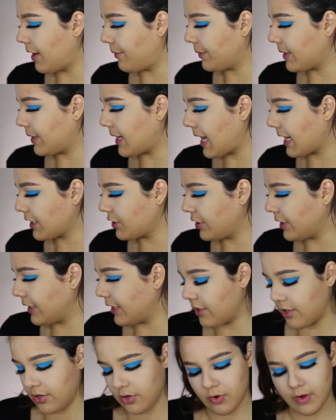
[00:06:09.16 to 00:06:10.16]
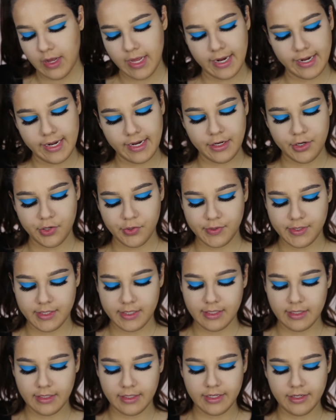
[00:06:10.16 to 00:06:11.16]
I'm actually gonna go ahead and use
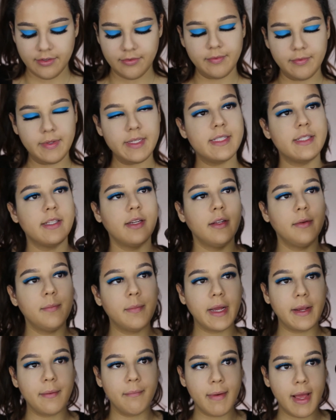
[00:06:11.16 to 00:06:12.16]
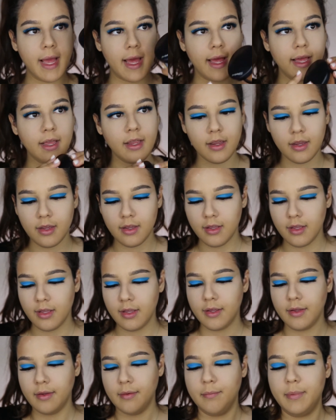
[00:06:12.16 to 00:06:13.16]
the Give Me Sun by MAC
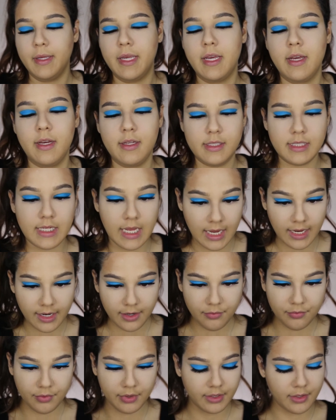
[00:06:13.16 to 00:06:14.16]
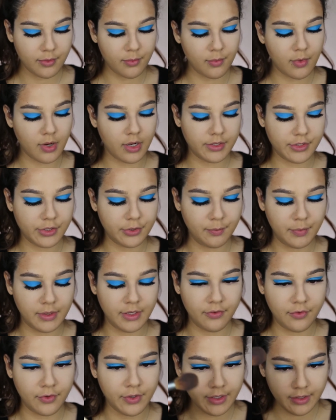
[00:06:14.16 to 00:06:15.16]
because I really want to be
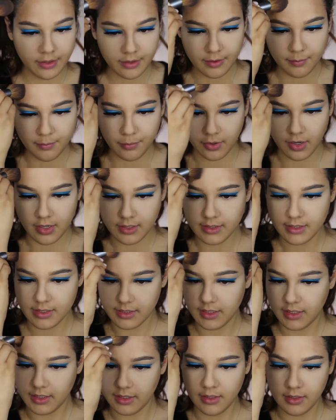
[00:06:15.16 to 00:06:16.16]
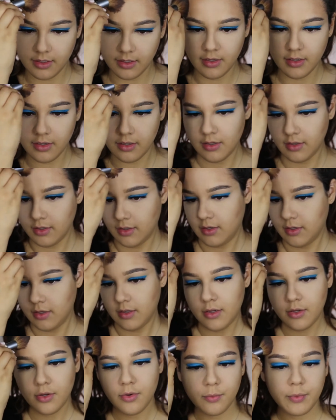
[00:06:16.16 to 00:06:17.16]
really bronzy
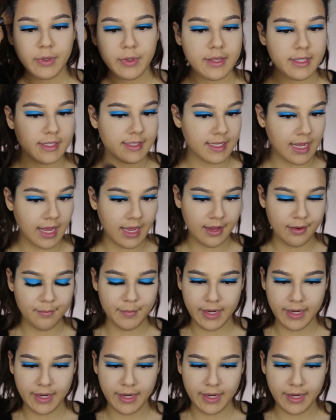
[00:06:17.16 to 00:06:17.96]
with this eye